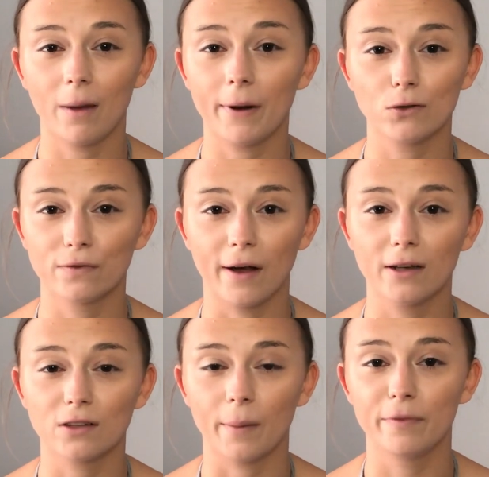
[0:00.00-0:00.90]
eyebrows
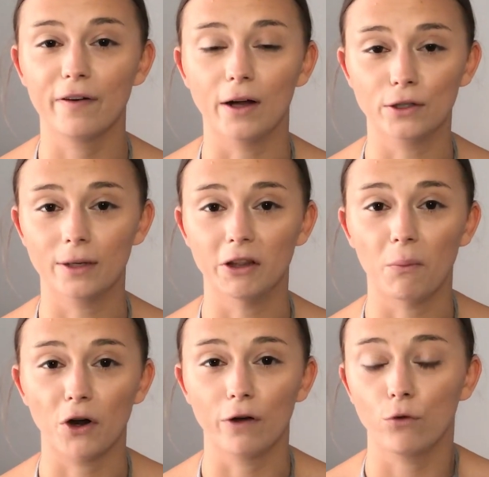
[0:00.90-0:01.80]
first. I prefer doing them
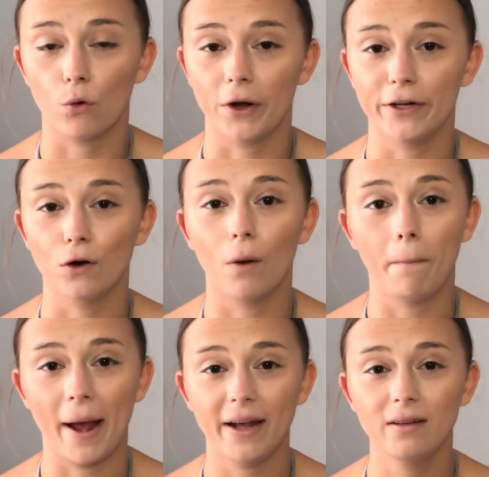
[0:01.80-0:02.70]
when I've already got a
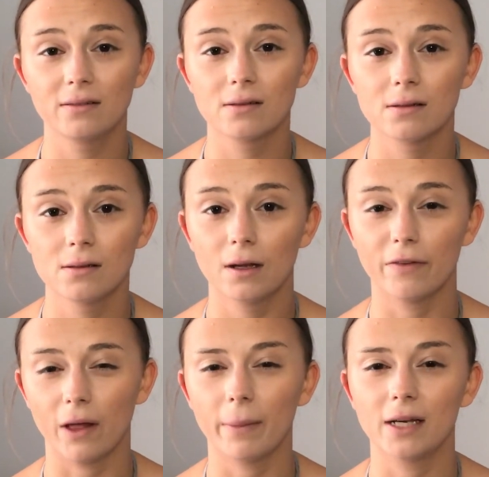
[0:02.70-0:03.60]
base,
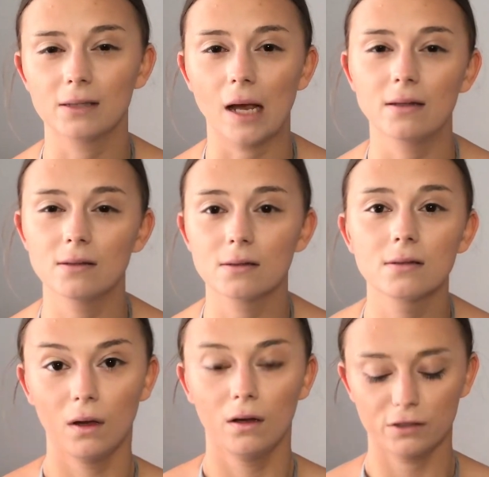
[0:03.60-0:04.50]
if that makes sense.
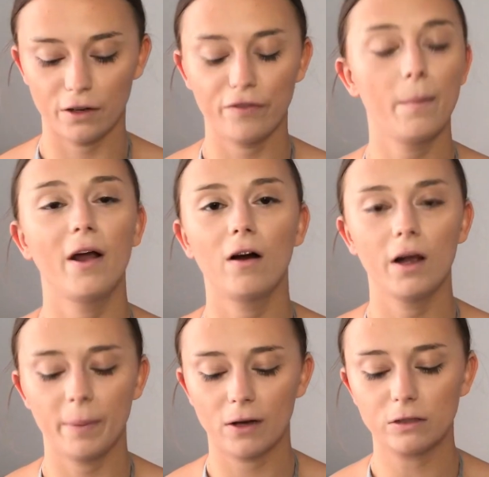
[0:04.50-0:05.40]
So for my
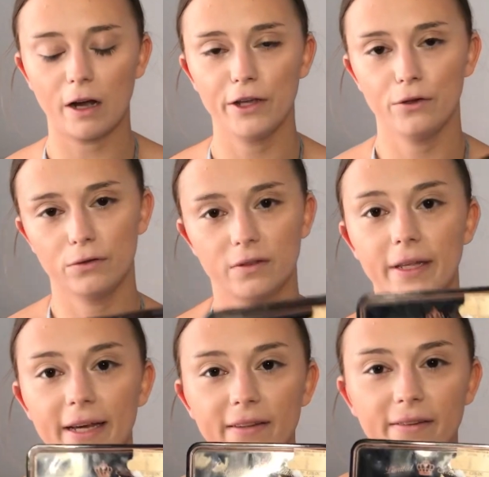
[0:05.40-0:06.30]
eyebrows, I use
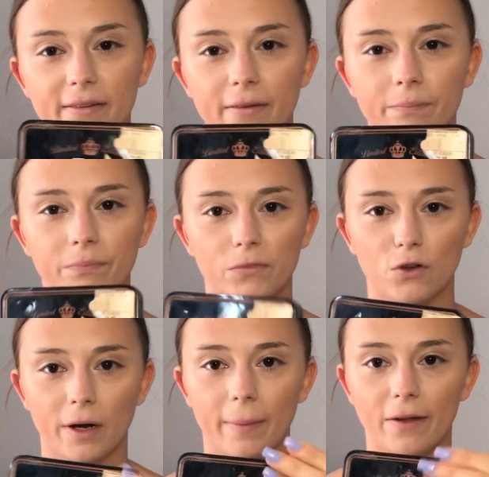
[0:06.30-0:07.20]
this,
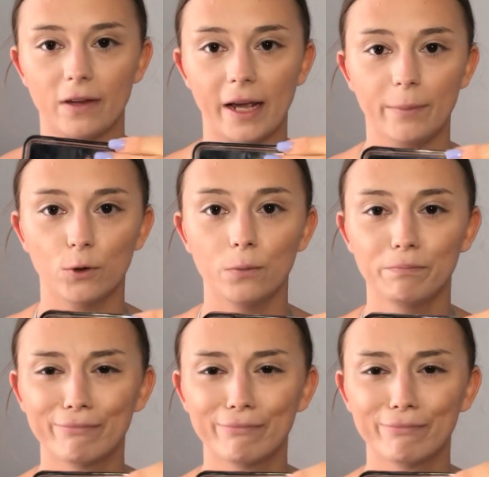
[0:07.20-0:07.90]
sorry about the label,